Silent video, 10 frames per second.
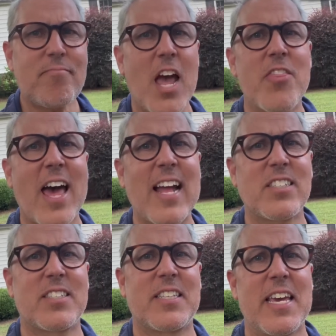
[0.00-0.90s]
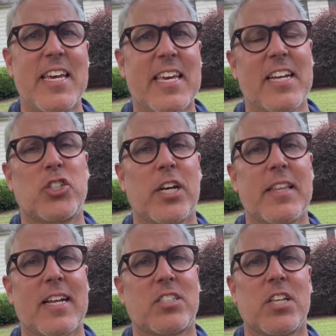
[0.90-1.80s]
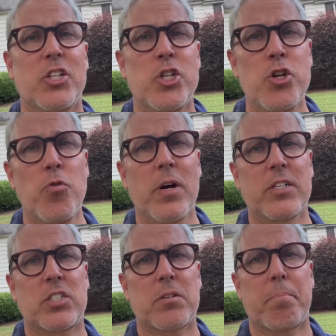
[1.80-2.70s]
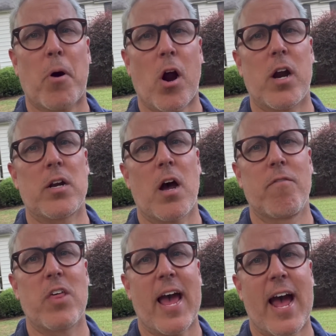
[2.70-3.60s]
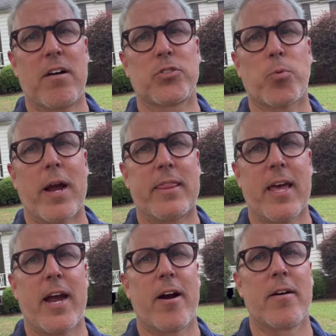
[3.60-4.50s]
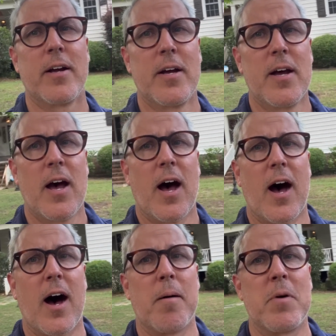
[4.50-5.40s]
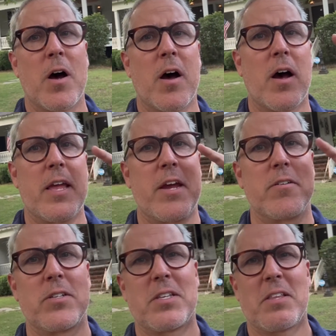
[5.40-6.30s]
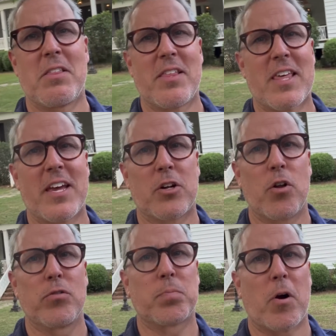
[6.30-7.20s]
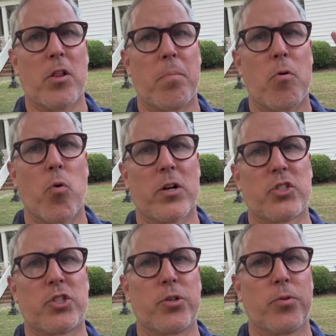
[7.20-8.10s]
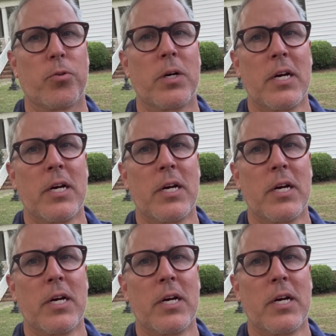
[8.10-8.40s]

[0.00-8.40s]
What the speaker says: That's the kitchen. That's the newest part of the house right there. Here they enclosed part of the porch to